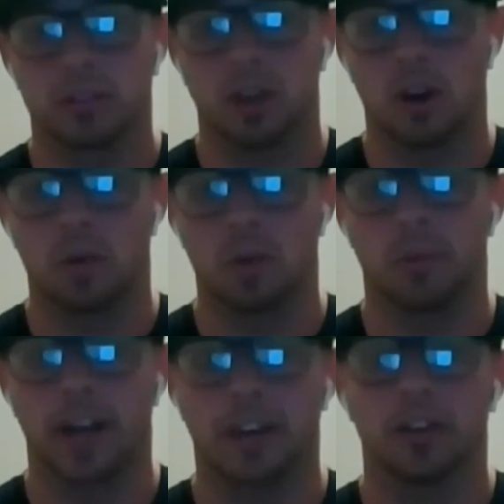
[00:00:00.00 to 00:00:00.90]
So
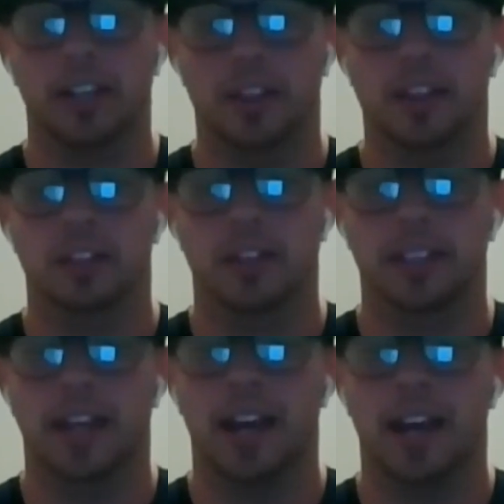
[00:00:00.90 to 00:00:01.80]
when I look at things
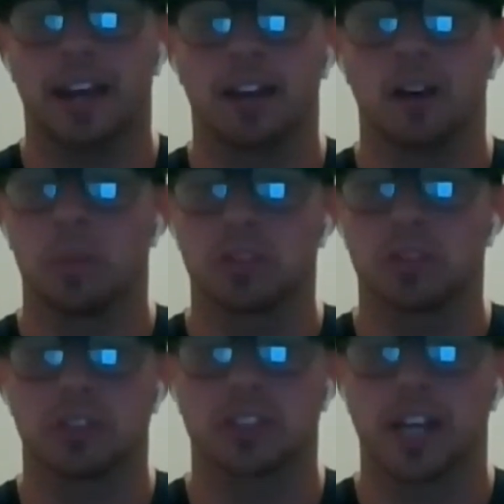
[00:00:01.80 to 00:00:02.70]
like that, it
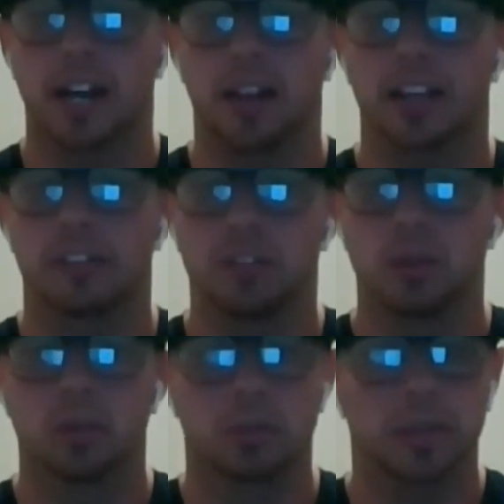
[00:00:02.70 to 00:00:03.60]
almost just kind of like
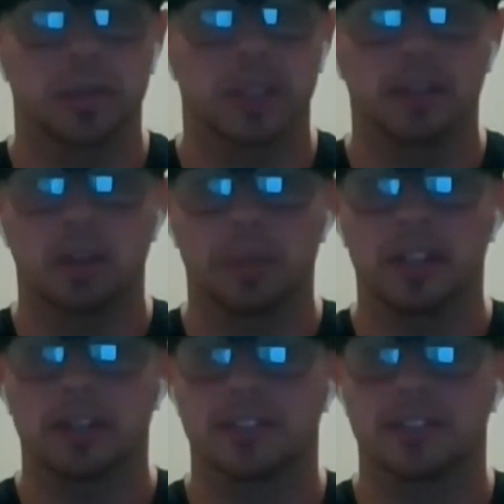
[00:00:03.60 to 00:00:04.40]
fuels me a little bit,